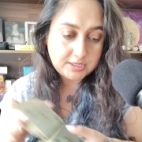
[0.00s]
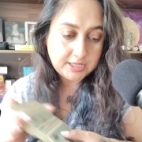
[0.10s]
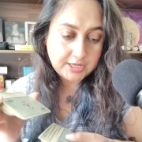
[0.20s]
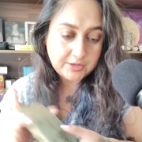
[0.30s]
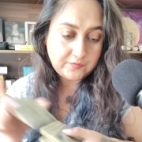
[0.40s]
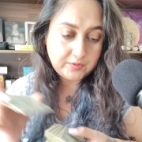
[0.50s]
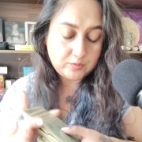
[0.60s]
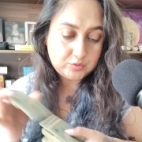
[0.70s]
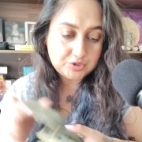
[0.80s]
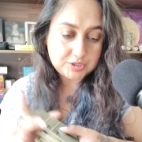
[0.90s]
their
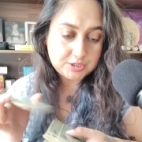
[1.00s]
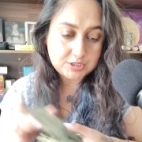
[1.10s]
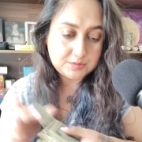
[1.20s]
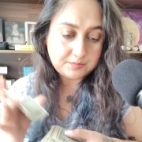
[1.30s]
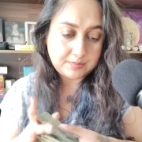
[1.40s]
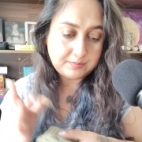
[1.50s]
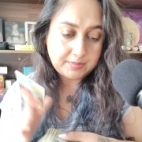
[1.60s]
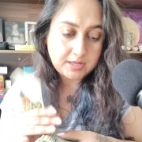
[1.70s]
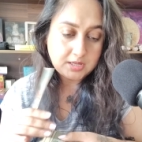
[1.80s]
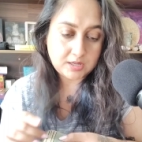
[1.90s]
future
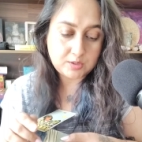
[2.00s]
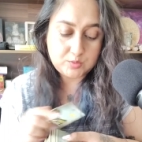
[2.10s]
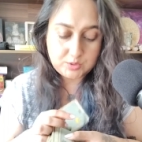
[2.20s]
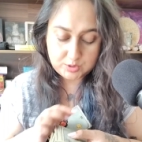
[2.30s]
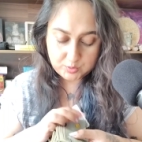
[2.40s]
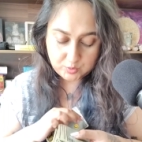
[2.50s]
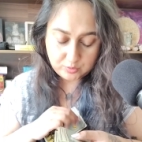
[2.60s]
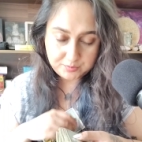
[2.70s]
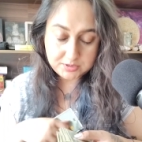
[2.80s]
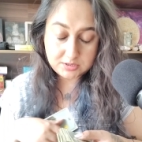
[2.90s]
spouse?
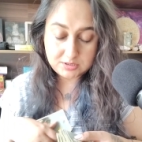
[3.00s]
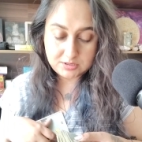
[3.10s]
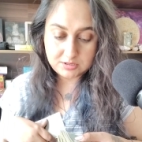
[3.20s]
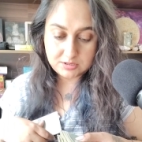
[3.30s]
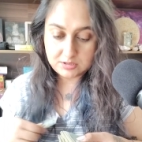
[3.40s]
Oops.